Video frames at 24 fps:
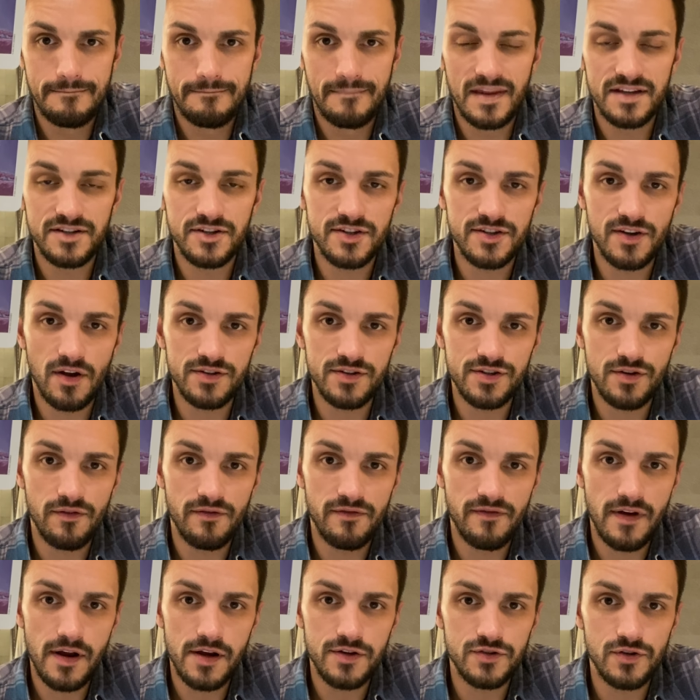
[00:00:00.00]
This is also a
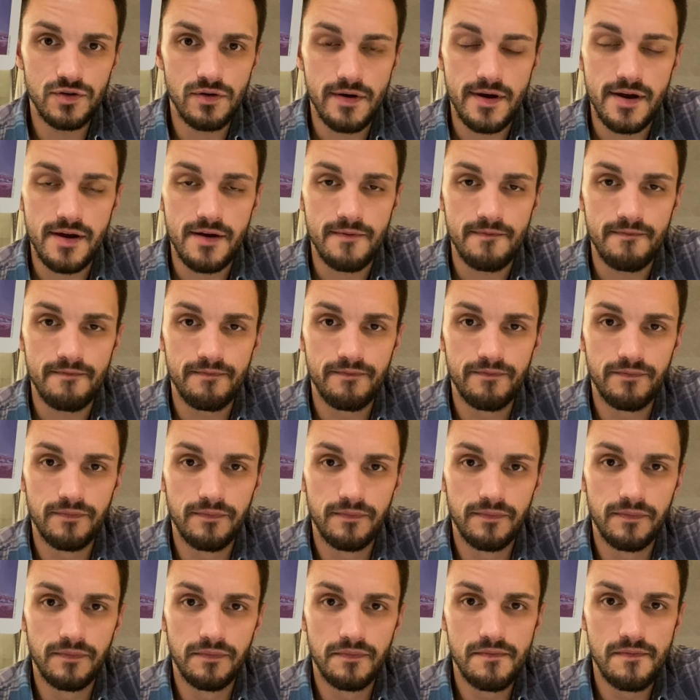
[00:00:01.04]
victory.
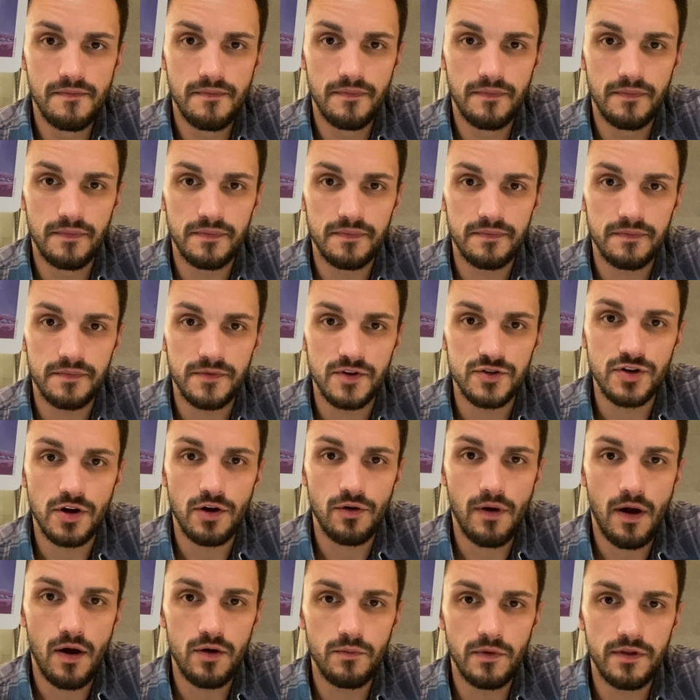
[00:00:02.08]
There's a
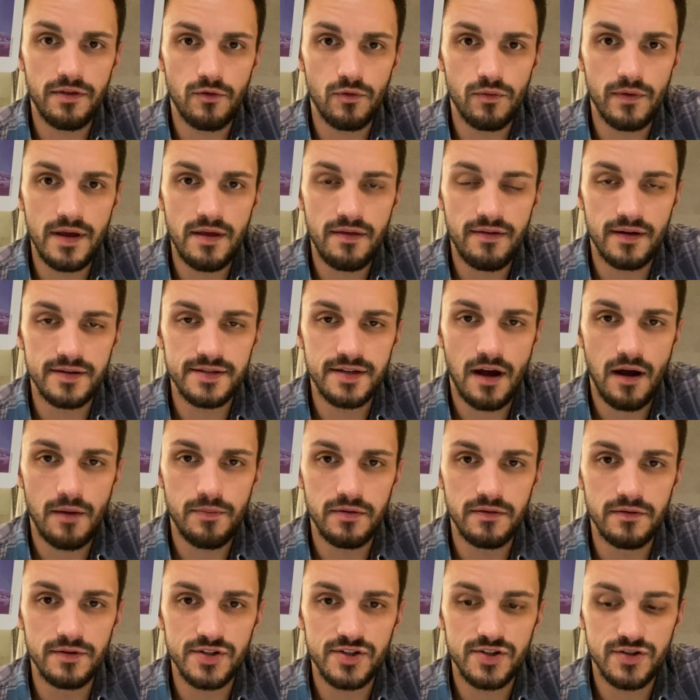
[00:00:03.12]
crown with a wreath on top
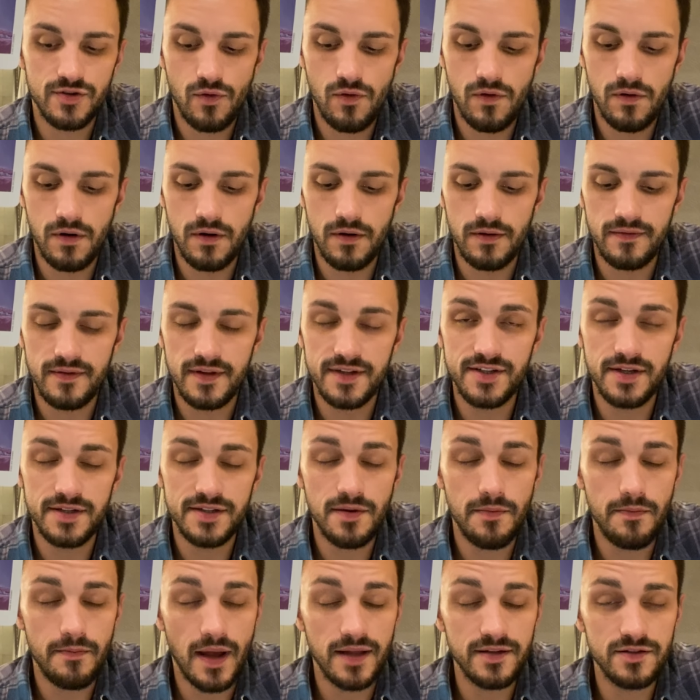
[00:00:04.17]
of the sword. This is
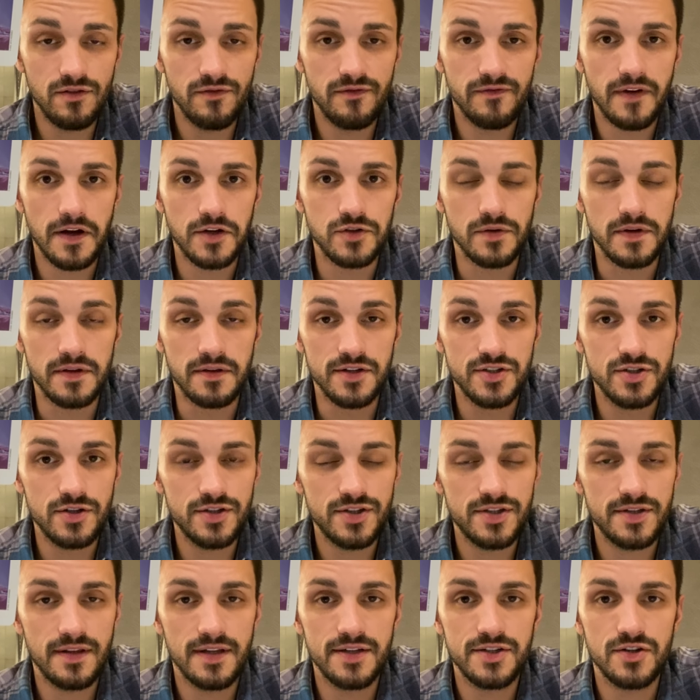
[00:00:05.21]
a mental victory. This
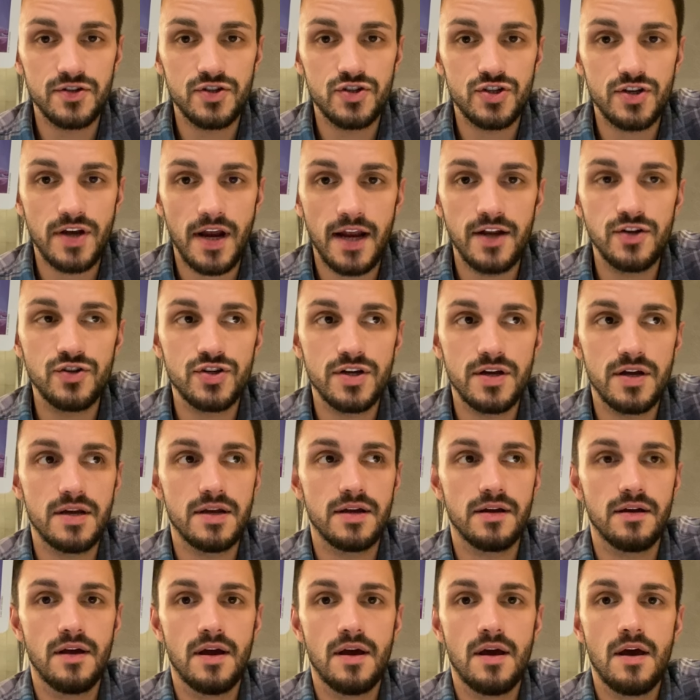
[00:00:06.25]
is
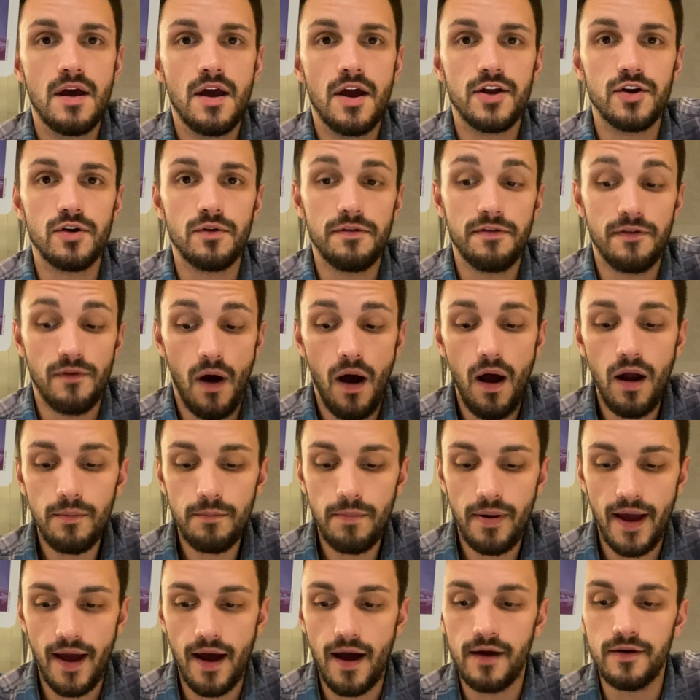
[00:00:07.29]
changing your thought
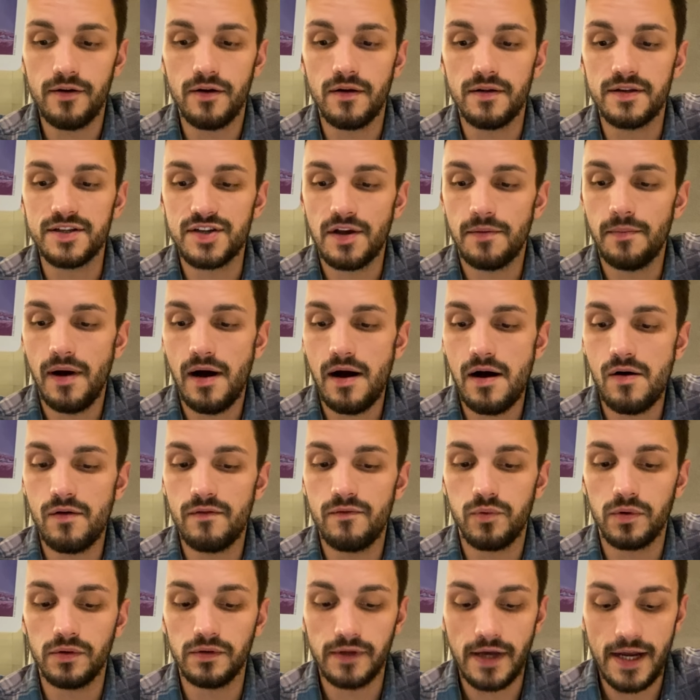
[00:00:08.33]
patterns
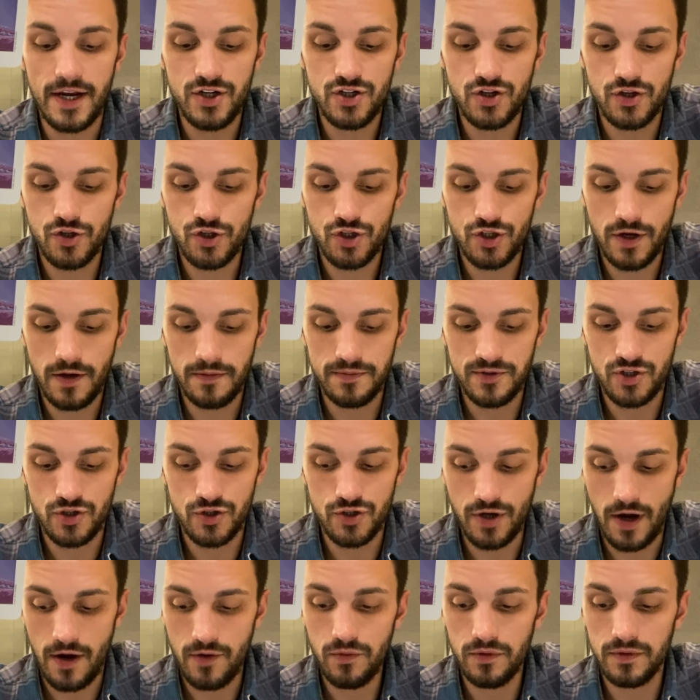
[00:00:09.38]
about relationships
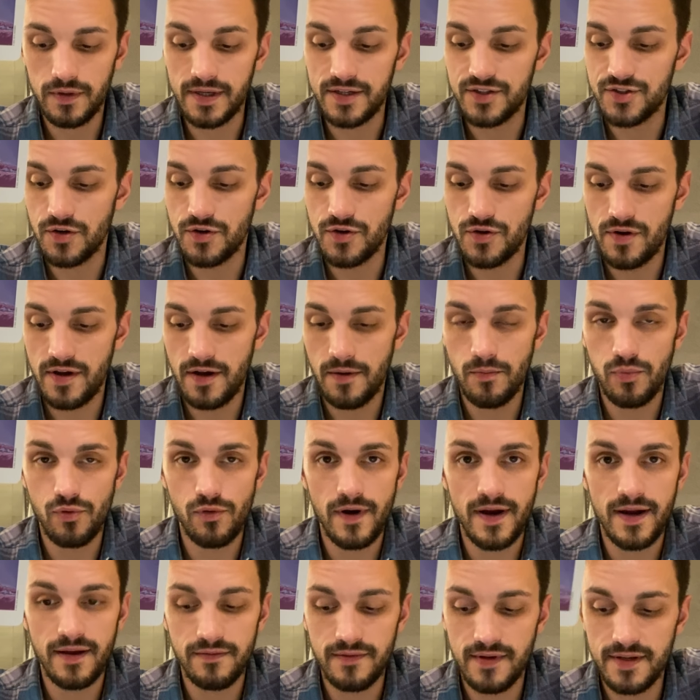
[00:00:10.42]
generally so you can
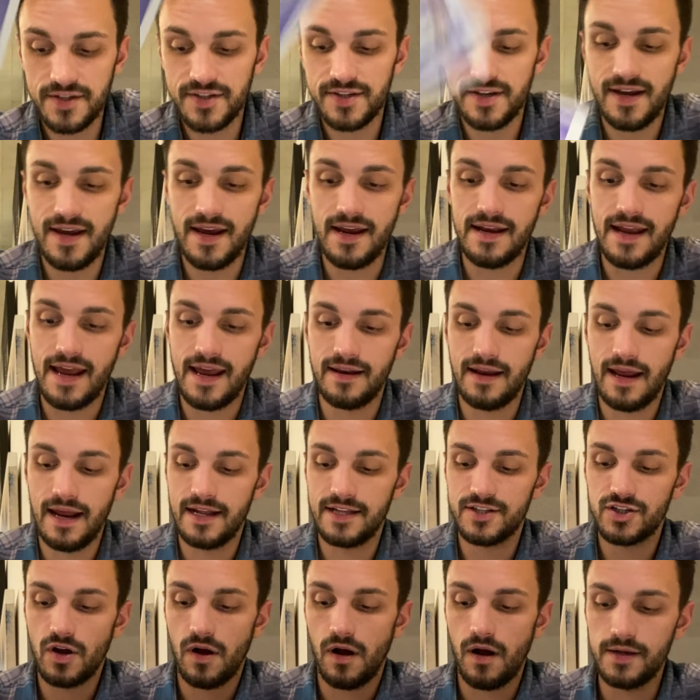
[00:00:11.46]
bring this in. And
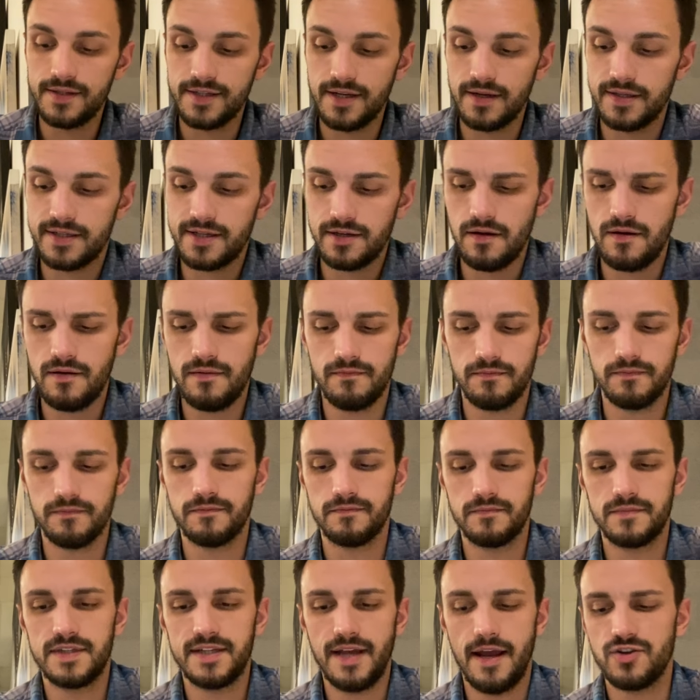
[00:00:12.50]
it's causing
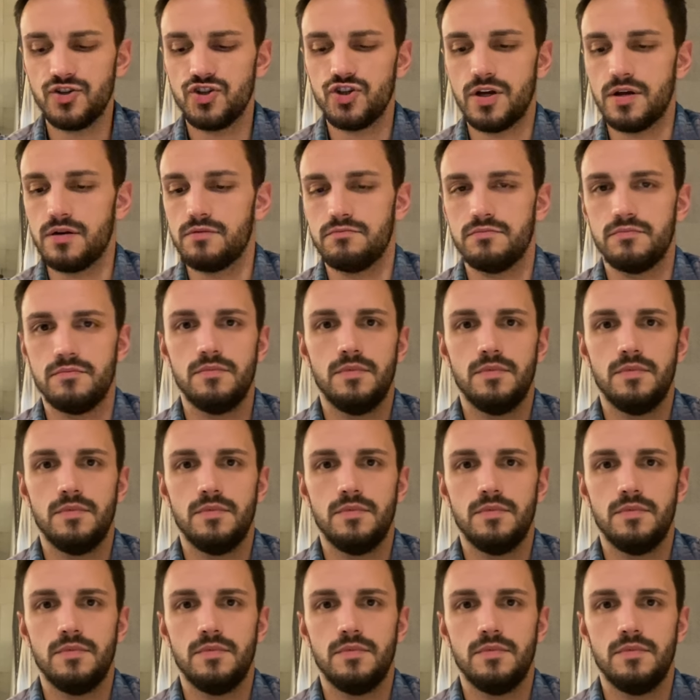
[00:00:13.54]
some tension.